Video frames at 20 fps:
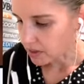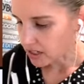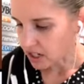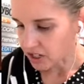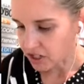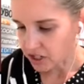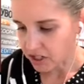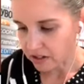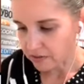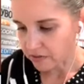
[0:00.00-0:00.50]

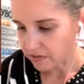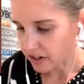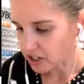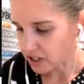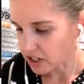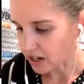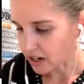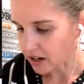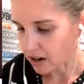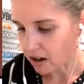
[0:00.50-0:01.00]
touching the
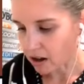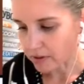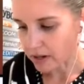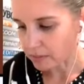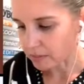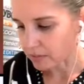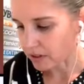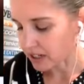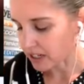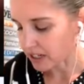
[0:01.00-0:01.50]
function at all when
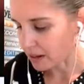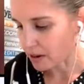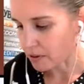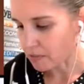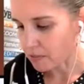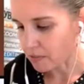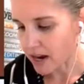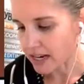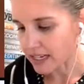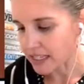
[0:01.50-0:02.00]
I'm looking at my
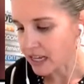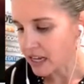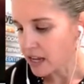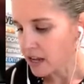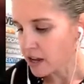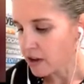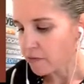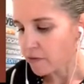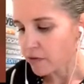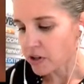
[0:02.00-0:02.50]
y's.
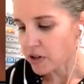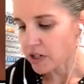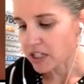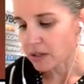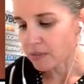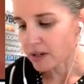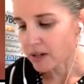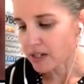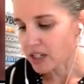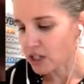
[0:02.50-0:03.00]
First time
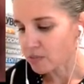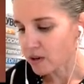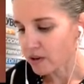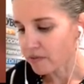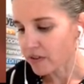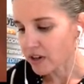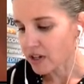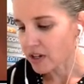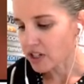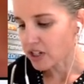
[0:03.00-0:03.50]
I touch my
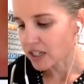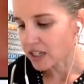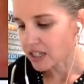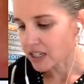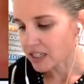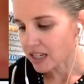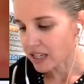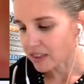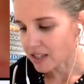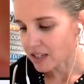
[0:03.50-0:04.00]
function is
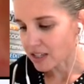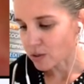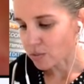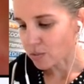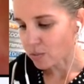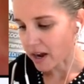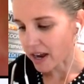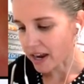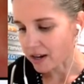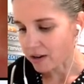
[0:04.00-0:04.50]
at this
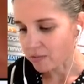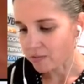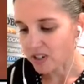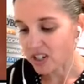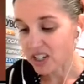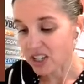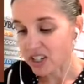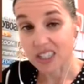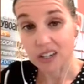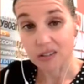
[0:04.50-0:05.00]
y, which
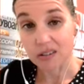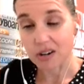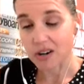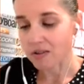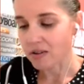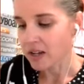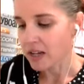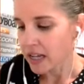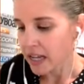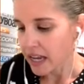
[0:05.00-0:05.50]
is 0.
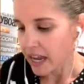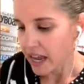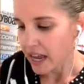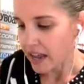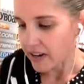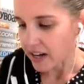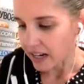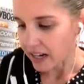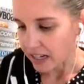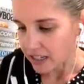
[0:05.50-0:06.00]
And
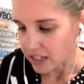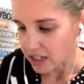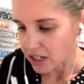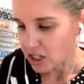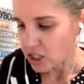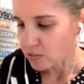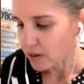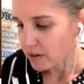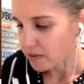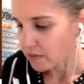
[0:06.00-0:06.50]
then I can
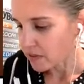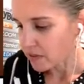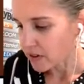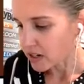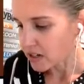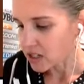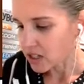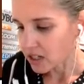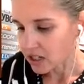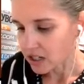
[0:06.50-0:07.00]
touch my
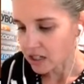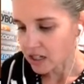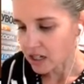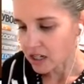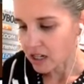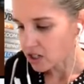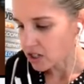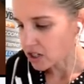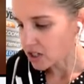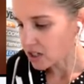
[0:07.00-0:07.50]
function,
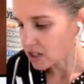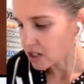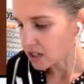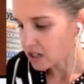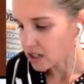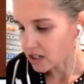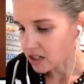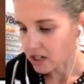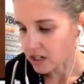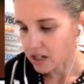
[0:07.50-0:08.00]
touch,
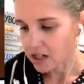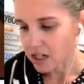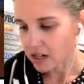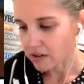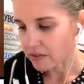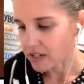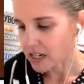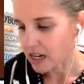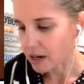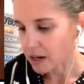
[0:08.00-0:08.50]
touch, touch
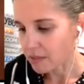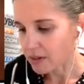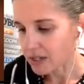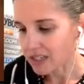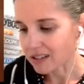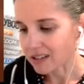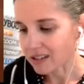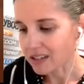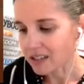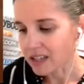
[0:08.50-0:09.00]
every time
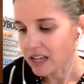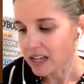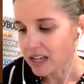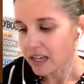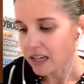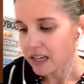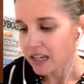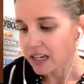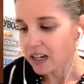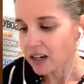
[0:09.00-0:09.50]
until
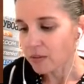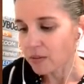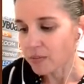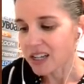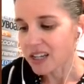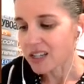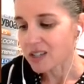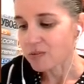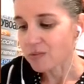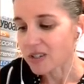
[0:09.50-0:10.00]
here,
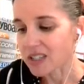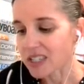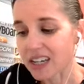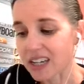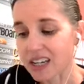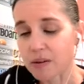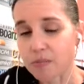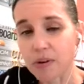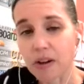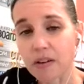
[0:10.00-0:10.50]
because once I
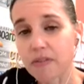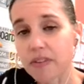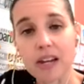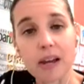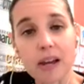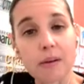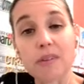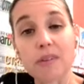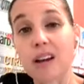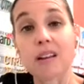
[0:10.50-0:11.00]
get above that,
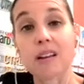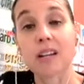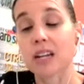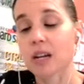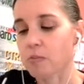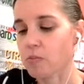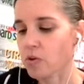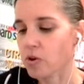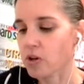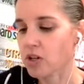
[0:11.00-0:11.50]
I'm not
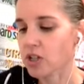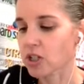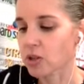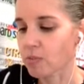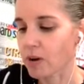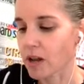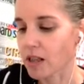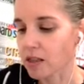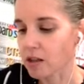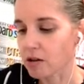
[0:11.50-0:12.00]
anymore. So
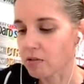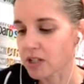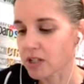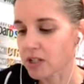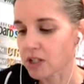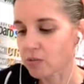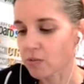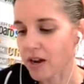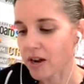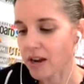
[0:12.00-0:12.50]
my
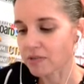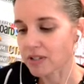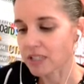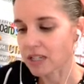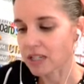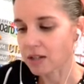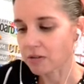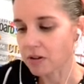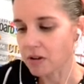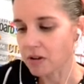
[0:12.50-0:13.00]
lowest y was
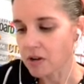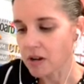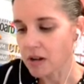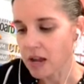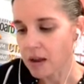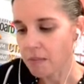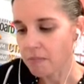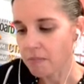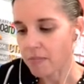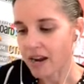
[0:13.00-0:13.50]
0,
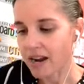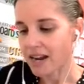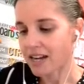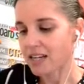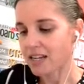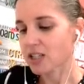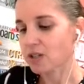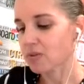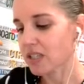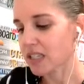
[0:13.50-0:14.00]
my
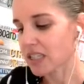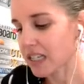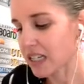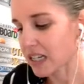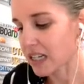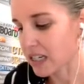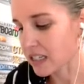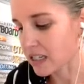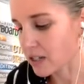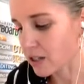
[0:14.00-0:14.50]
highest was
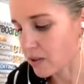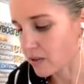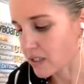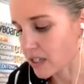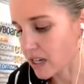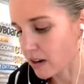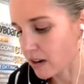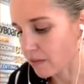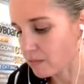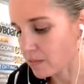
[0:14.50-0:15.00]
6. So I'd
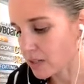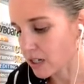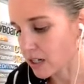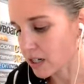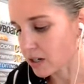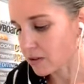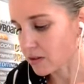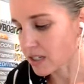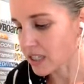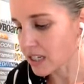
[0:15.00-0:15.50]
say from
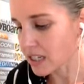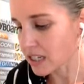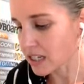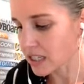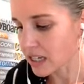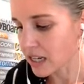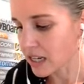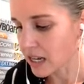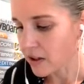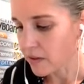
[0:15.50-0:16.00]
0 to
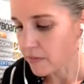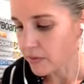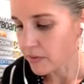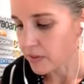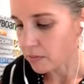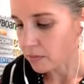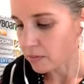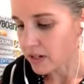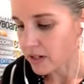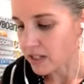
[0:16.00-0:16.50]
6,
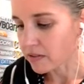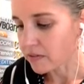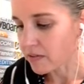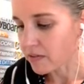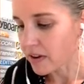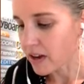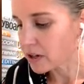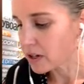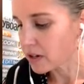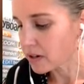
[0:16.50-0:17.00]
there was a
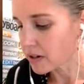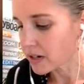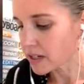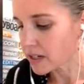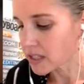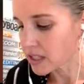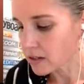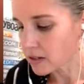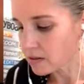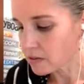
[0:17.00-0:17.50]
value here at
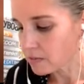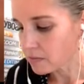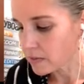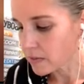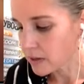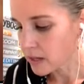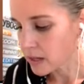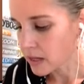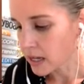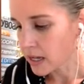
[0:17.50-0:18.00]
0,
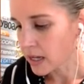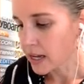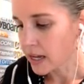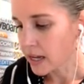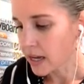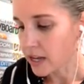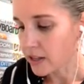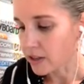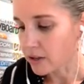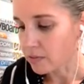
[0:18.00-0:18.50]

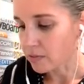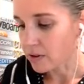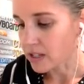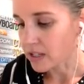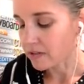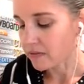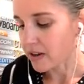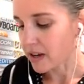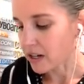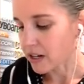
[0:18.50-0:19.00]
and there was
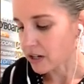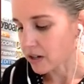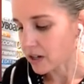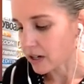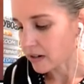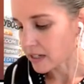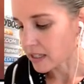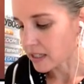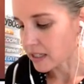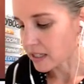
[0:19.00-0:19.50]
a value
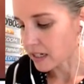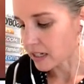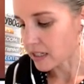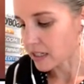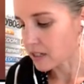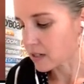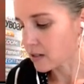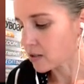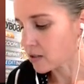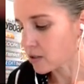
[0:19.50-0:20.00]
here at
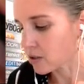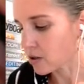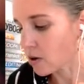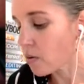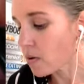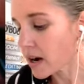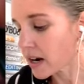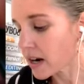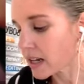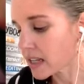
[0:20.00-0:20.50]
6. So,
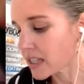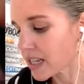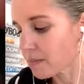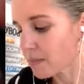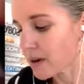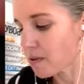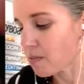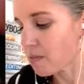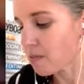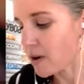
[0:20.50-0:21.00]
or I can say
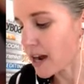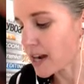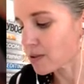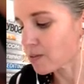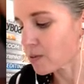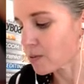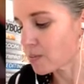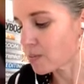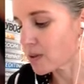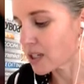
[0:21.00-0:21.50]
my y's
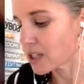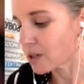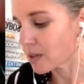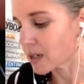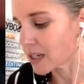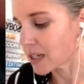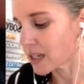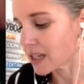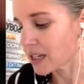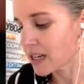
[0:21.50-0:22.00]
were
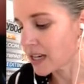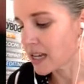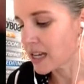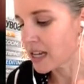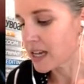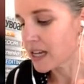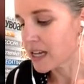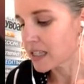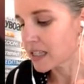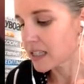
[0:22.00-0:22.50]
between
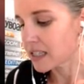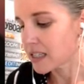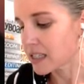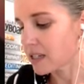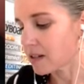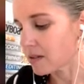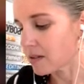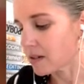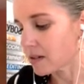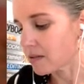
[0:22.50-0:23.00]

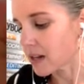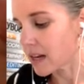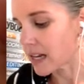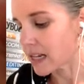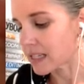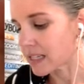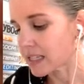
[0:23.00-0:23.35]
0 and